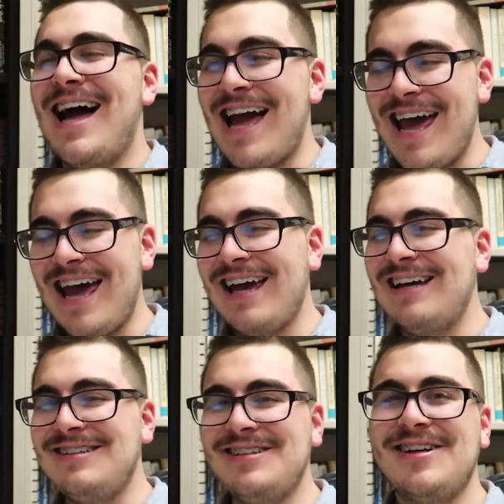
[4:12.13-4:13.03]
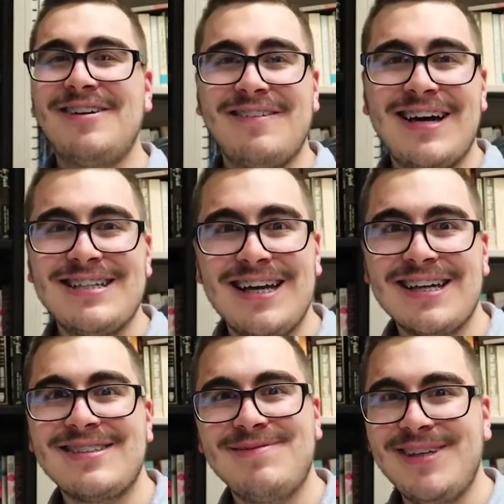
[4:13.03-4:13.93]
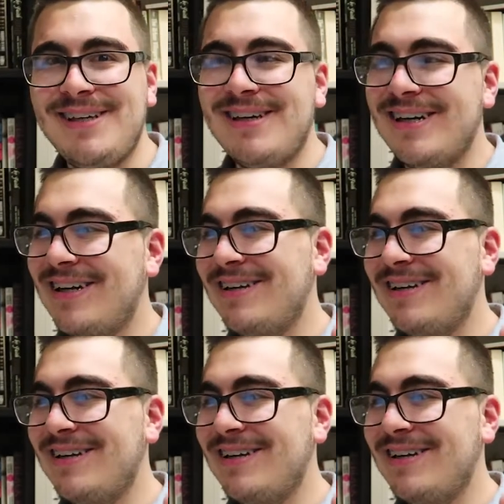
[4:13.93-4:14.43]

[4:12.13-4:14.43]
And you know, that takes me,